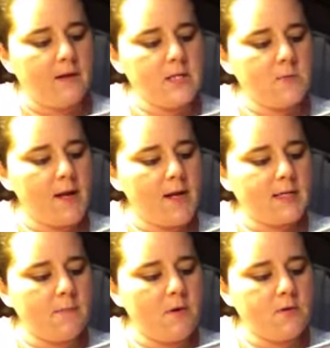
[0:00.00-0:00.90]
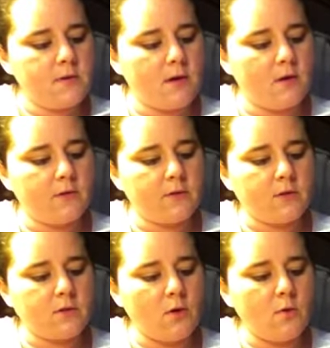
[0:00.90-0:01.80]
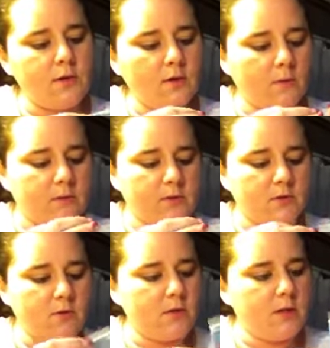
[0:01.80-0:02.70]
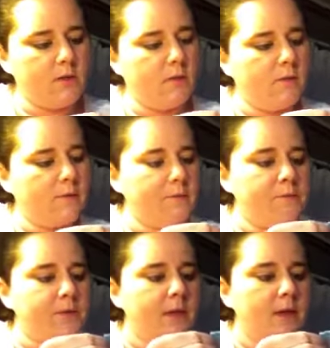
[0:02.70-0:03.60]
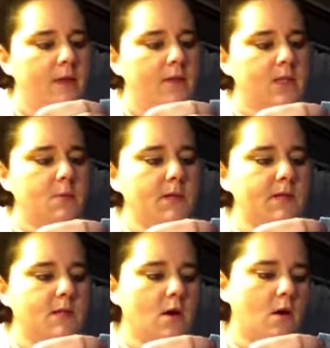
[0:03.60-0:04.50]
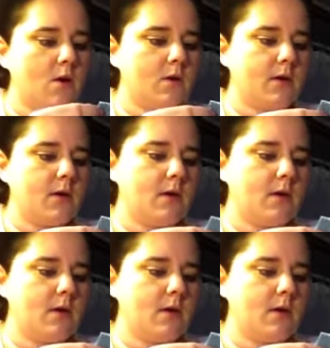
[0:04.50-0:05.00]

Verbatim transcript: And this one has them also. They're so little, they're so cute. This one is called